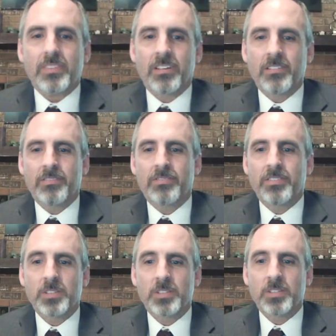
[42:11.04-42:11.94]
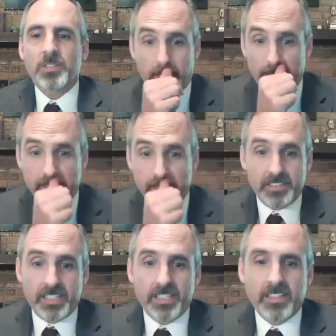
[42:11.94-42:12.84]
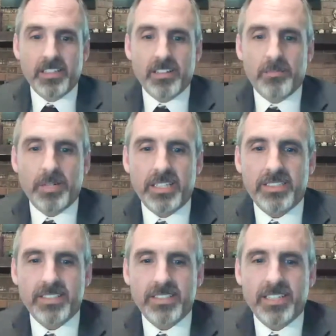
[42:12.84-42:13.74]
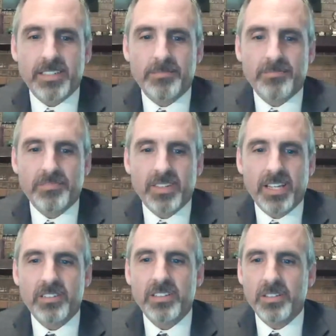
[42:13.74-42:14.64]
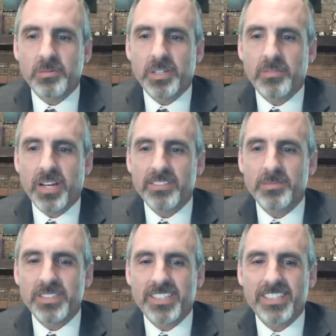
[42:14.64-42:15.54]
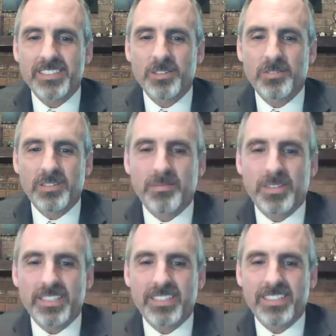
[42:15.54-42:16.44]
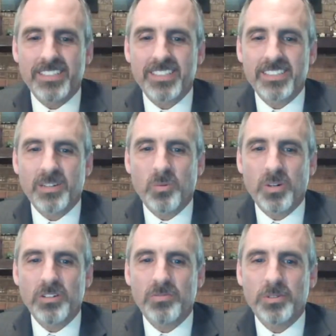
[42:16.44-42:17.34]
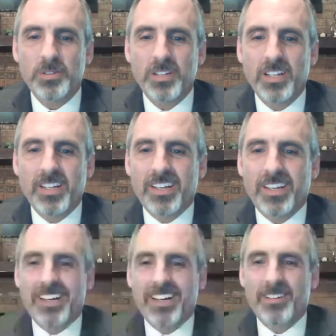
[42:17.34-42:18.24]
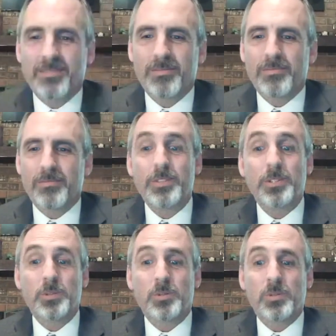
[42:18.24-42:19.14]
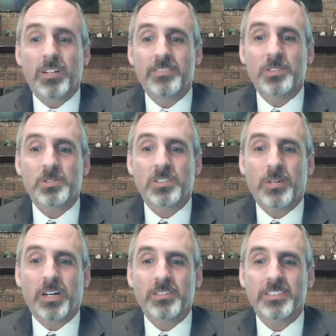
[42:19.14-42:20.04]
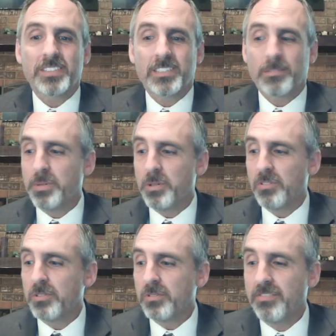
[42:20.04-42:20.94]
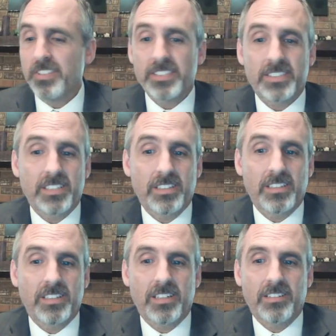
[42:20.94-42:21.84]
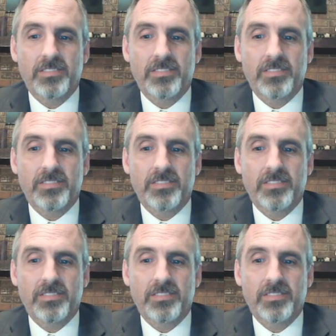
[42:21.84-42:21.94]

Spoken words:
social philosophy. But, and all, you know, we'd have some discussion over it, but it's a wonderful view of social democracy. It's a beautiful vista of